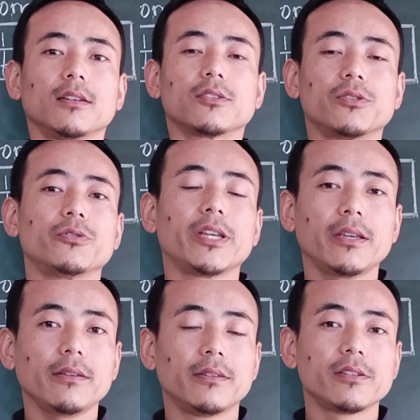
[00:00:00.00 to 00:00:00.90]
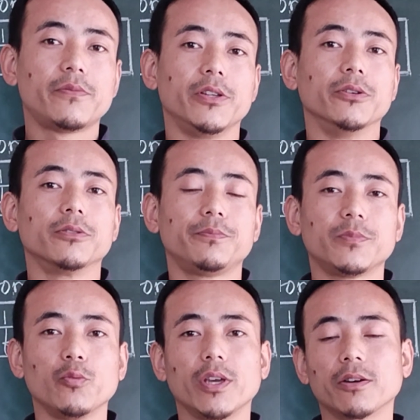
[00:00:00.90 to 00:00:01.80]
So today in this video
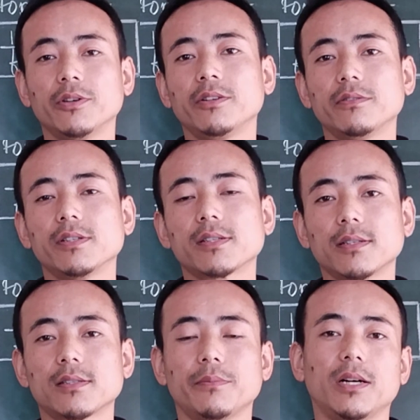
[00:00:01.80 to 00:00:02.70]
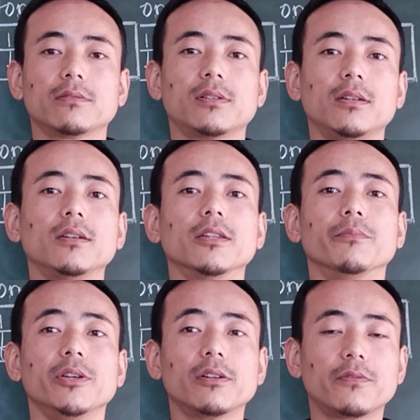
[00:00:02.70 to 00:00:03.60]
we are going to discuss about the
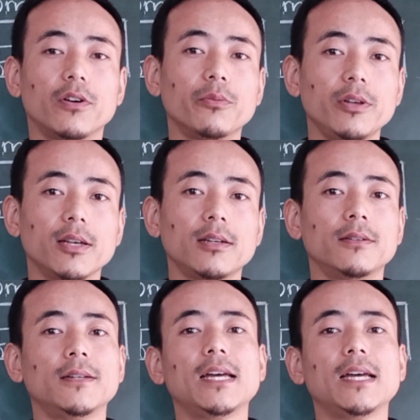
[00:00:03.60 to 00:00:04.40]
mirror formula